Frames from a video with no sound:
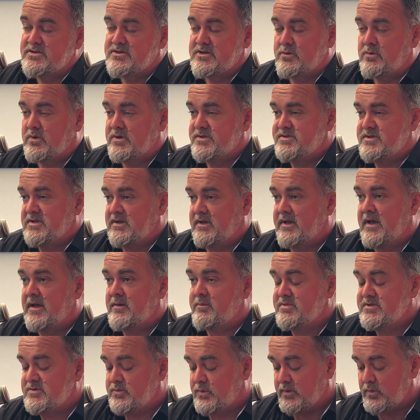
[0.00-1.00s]
what's the
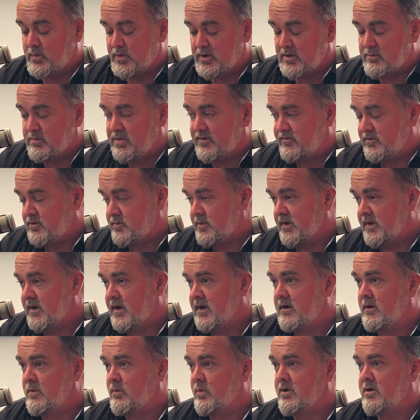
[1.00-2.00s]
gap between where I'm performing
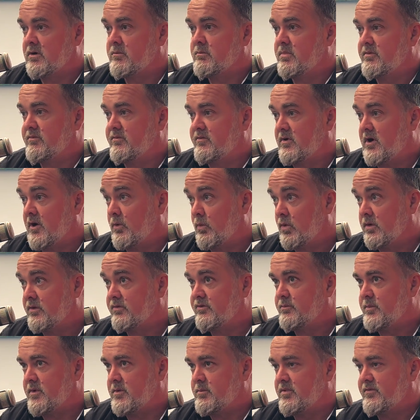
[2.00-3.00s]
now and where I want
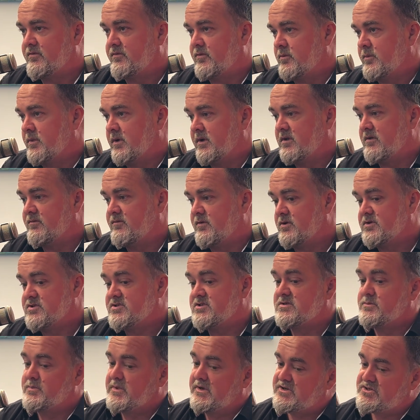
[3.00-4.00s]
to be performing in the future
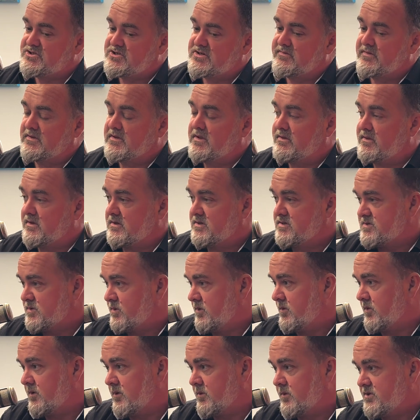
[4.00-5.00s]
to be achieving the things that
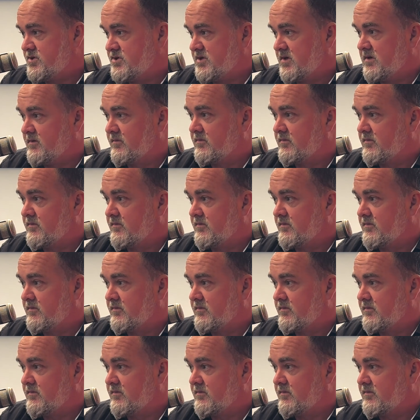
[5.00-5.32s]
we want to achieve?